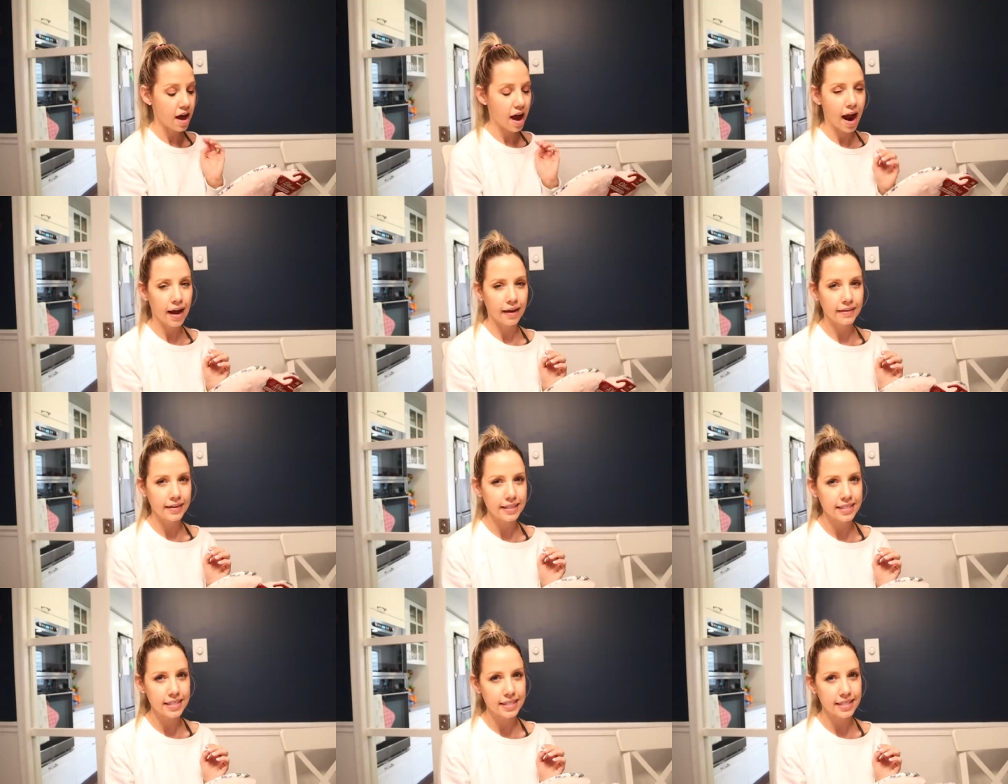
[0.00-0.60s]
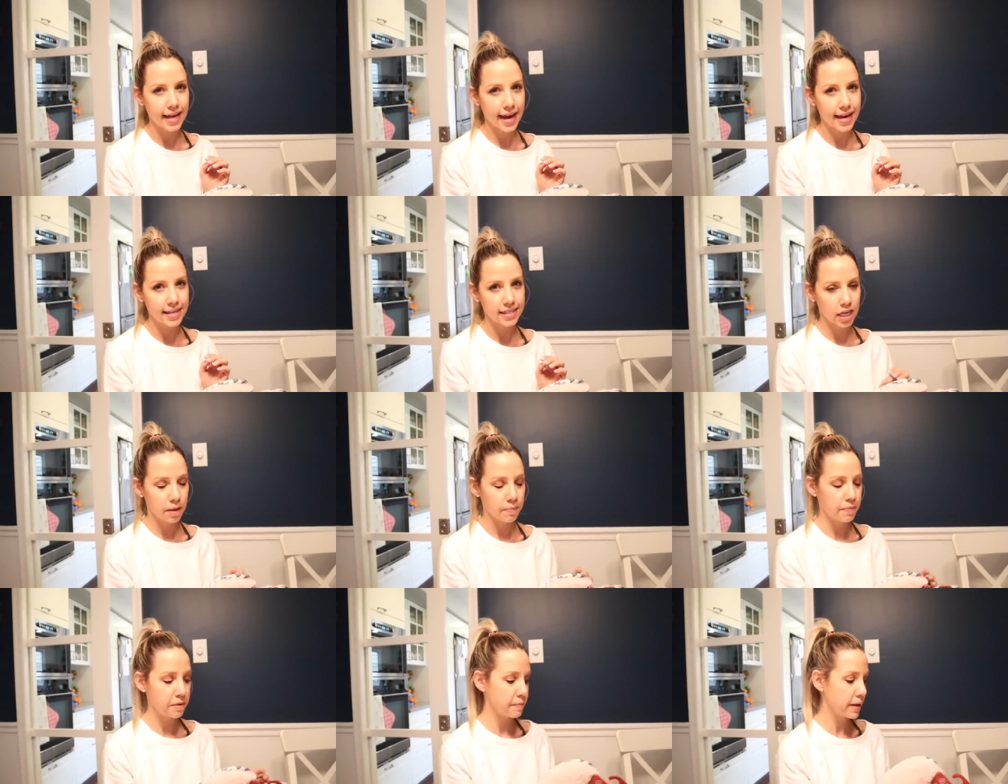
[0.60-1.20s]
I like to size
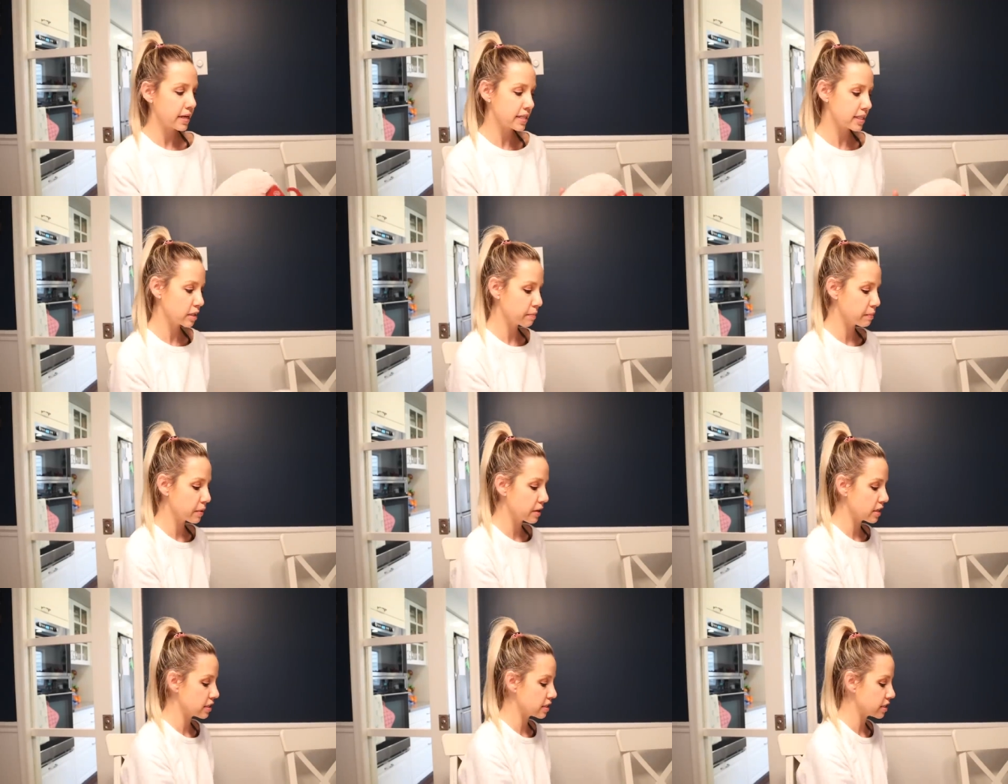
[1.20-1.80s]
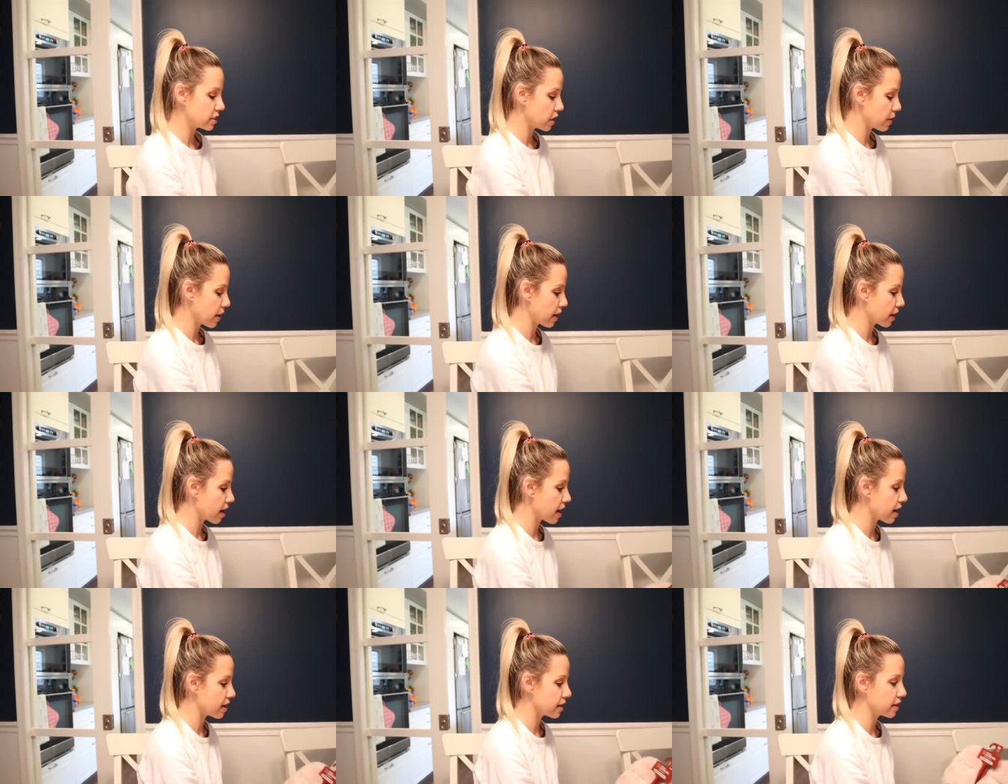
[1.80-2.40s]
up in my slippers, so I
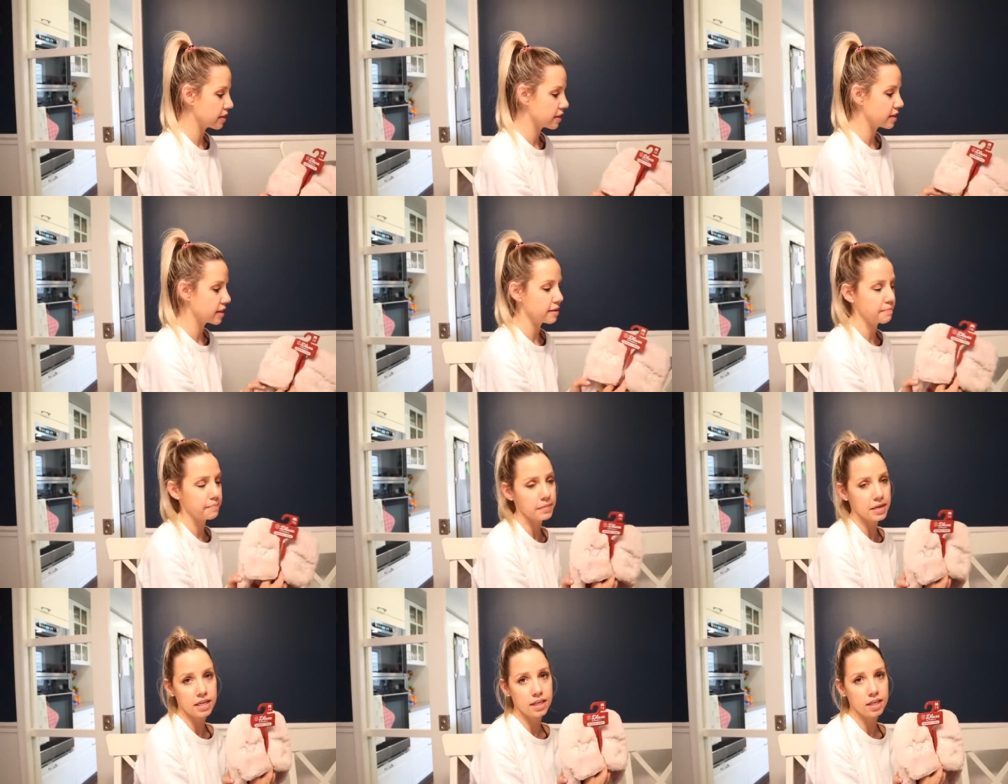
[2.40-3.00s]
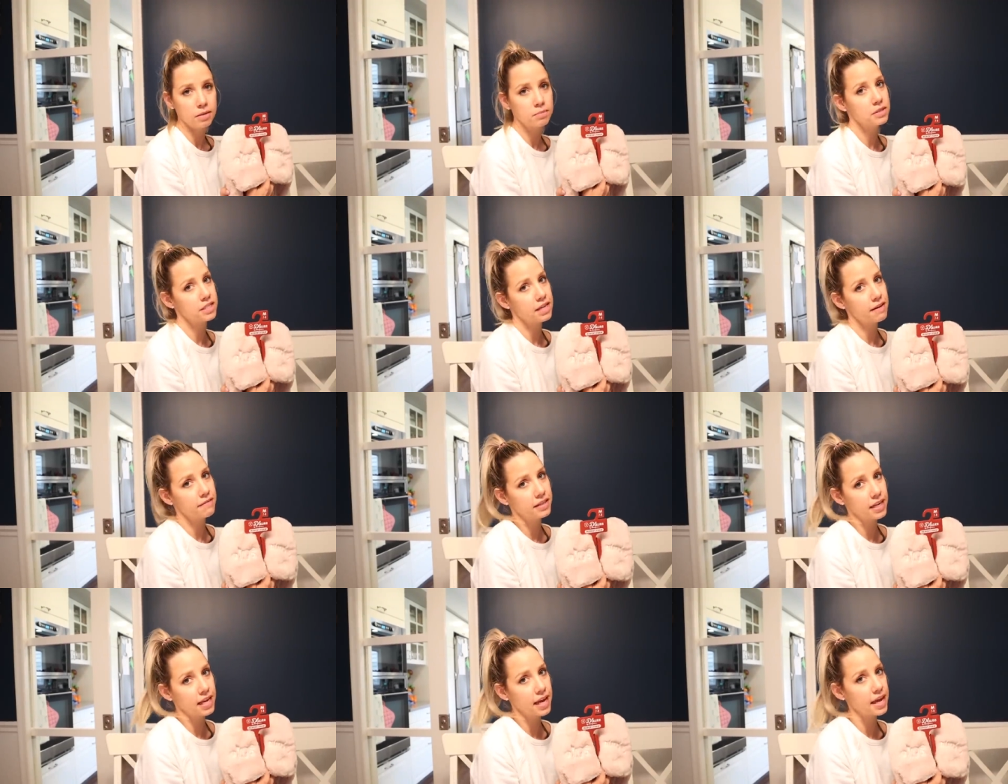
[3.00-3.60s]
got the medium
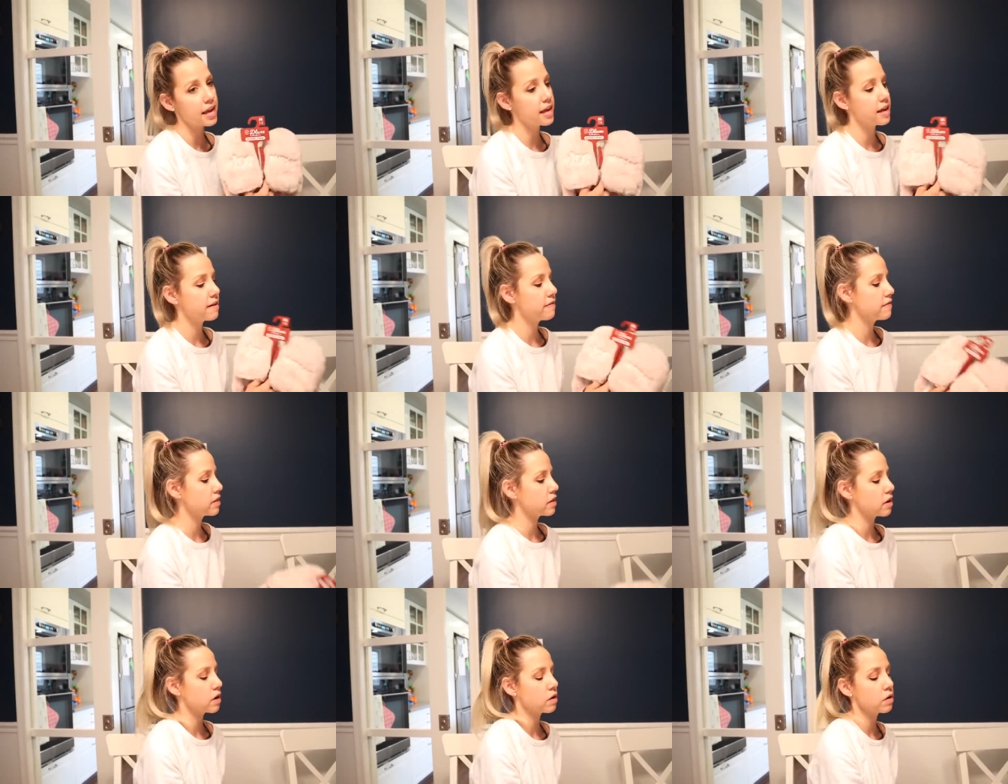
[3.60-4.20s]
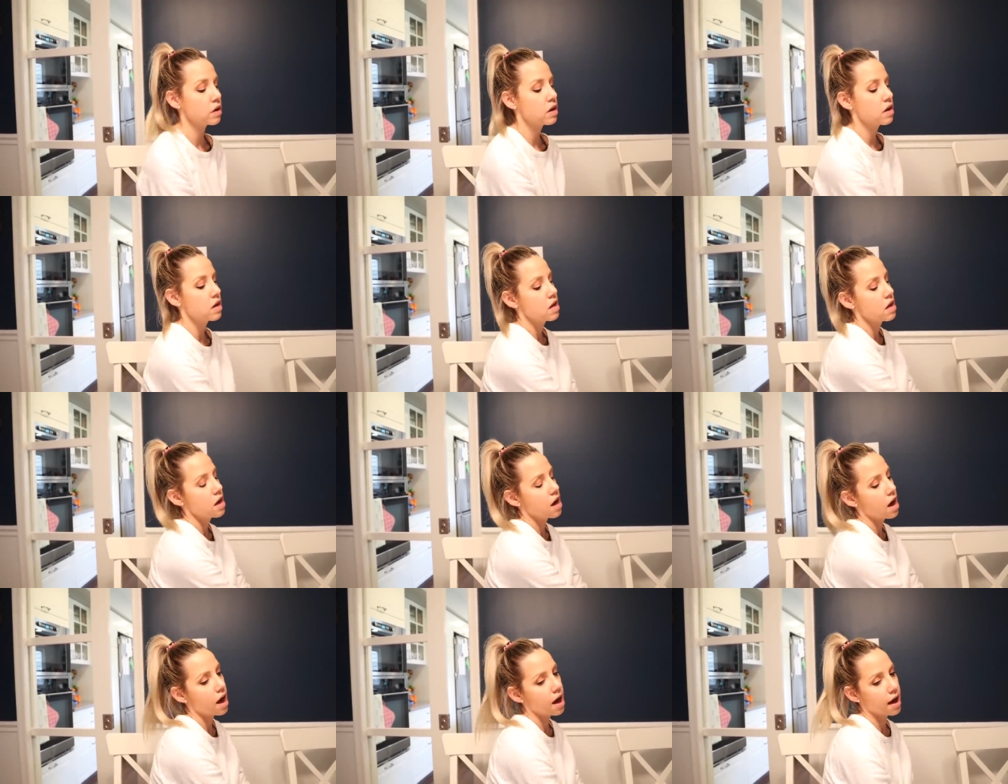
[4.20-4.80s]
7 to 8, even though
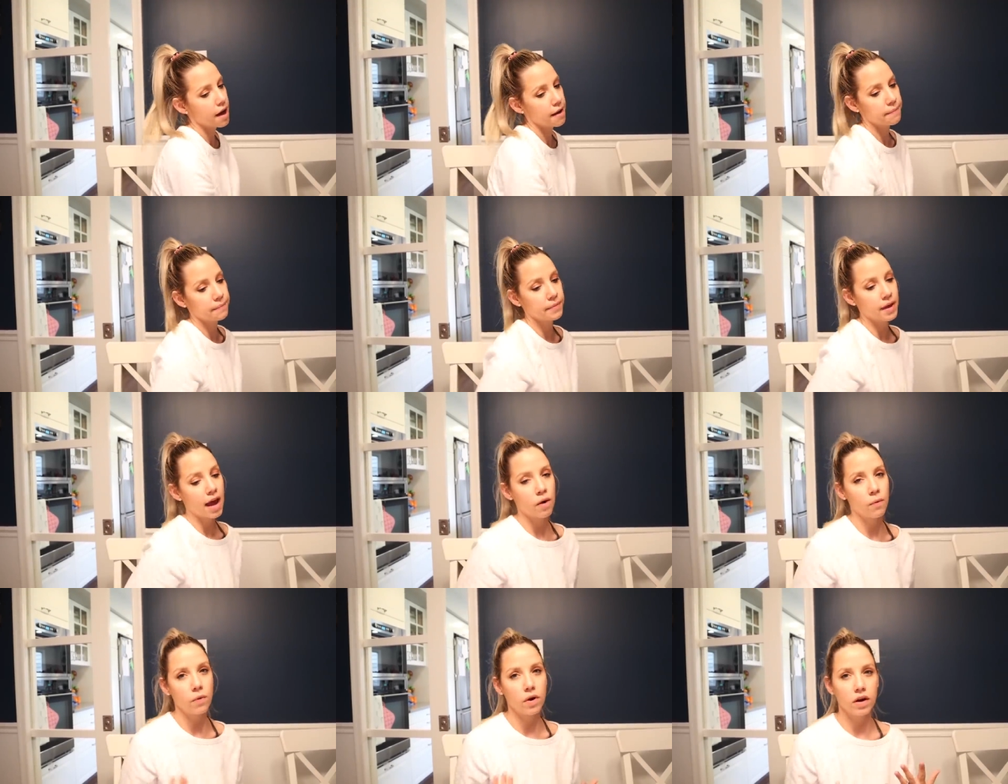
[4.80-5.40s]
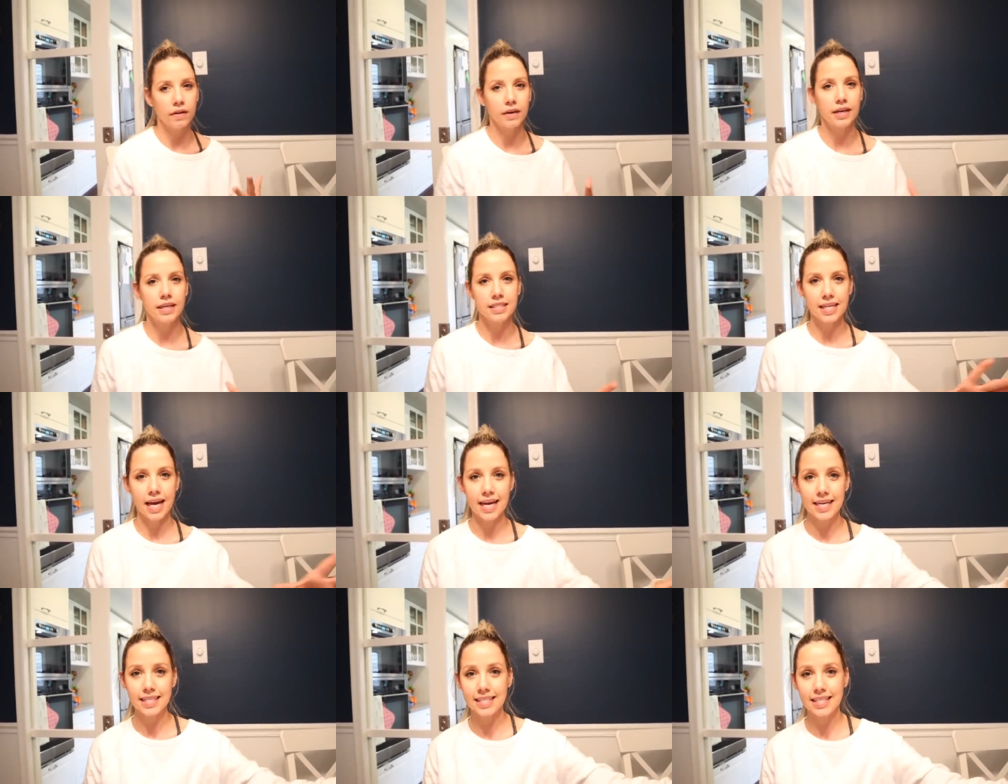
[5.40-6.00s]
um, I wear like a
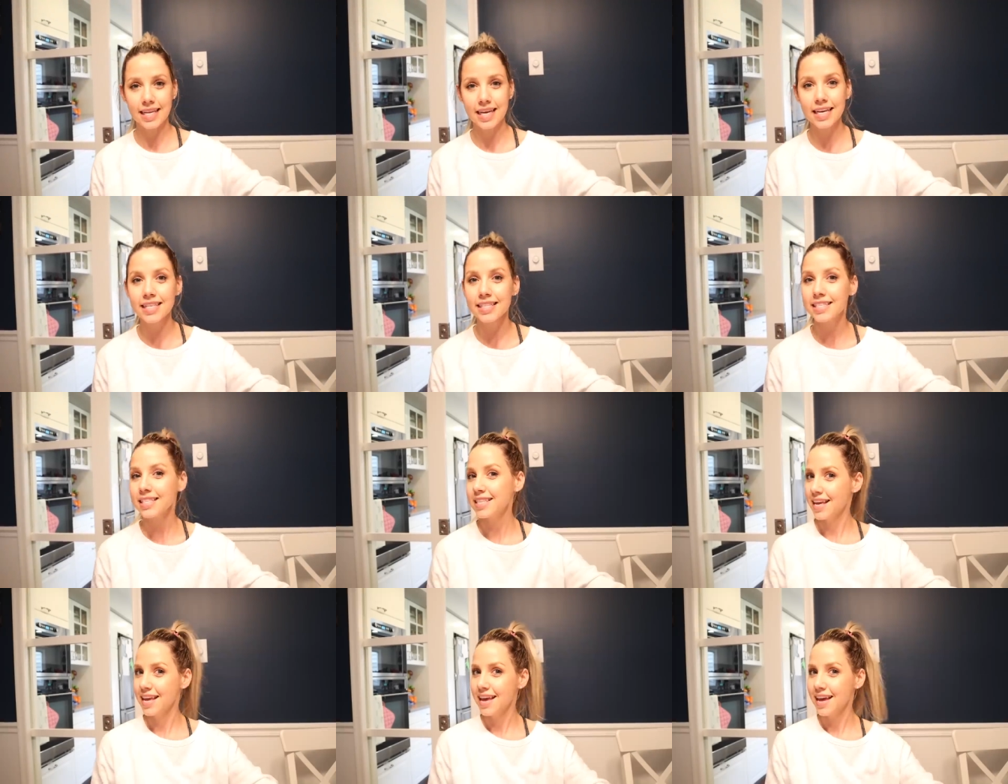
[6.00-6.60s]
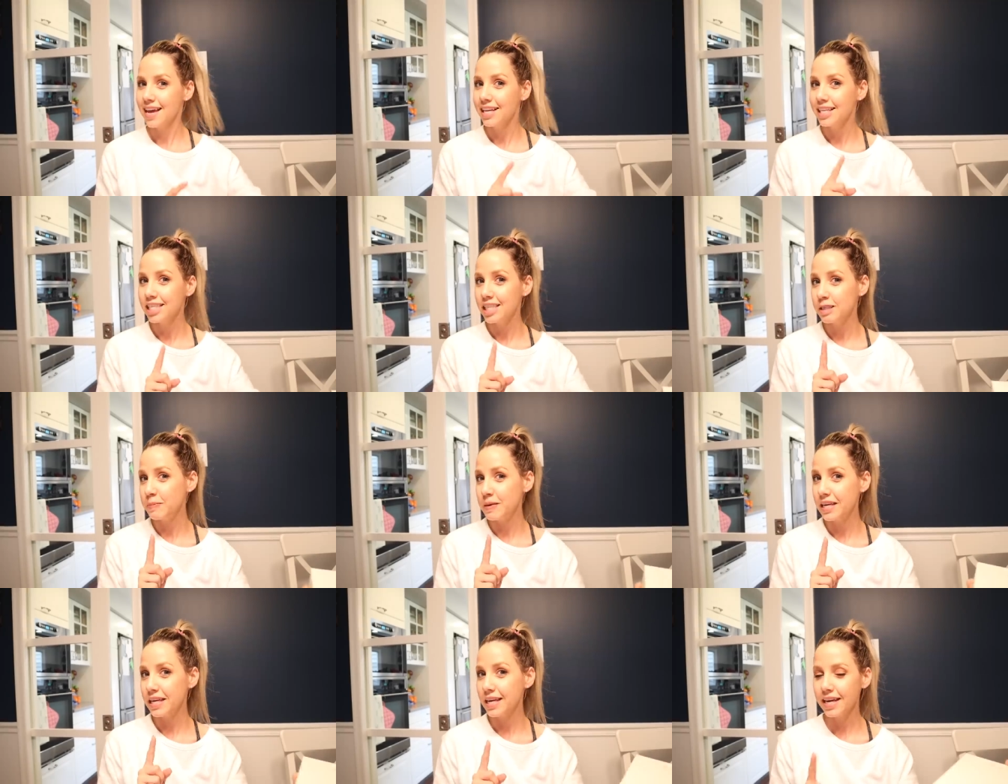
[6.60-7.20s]
size 6.
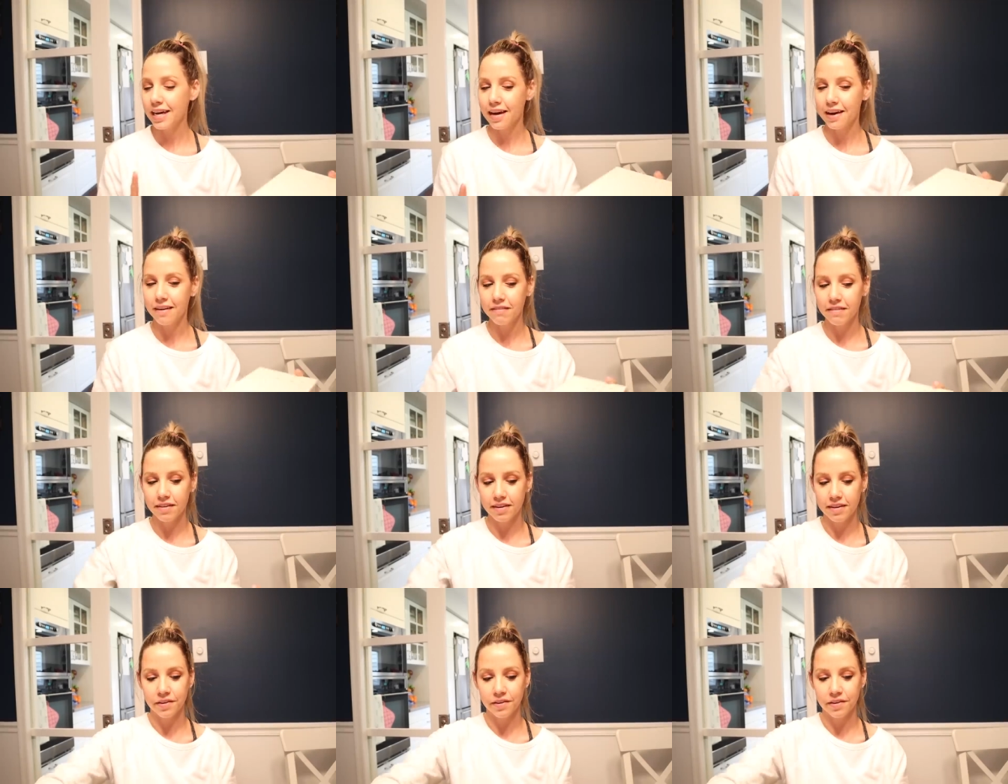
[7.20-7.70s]
Speaking of,